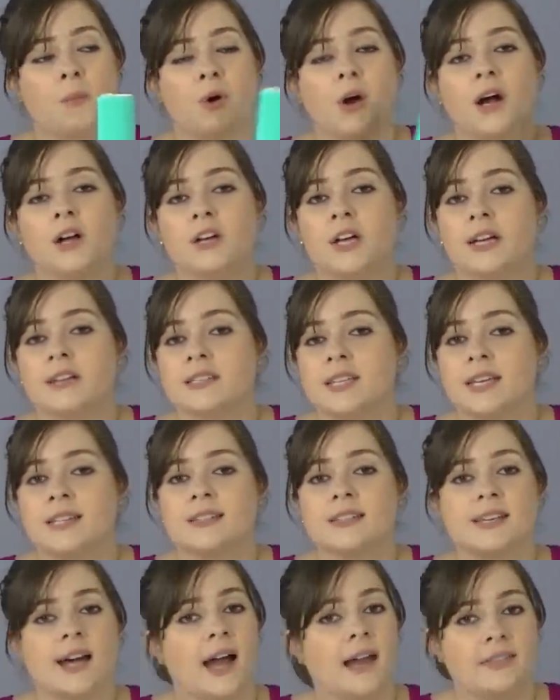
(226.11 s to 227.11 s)
products
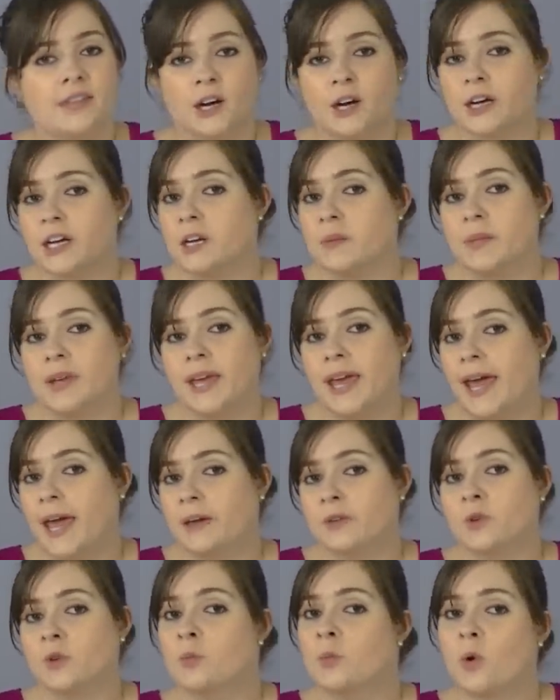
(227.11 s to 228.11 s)
inside that are going to be
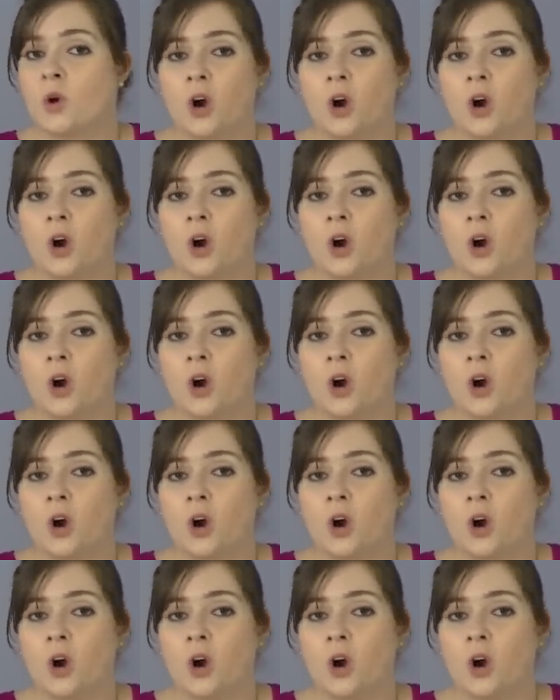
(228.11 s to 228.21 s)
handled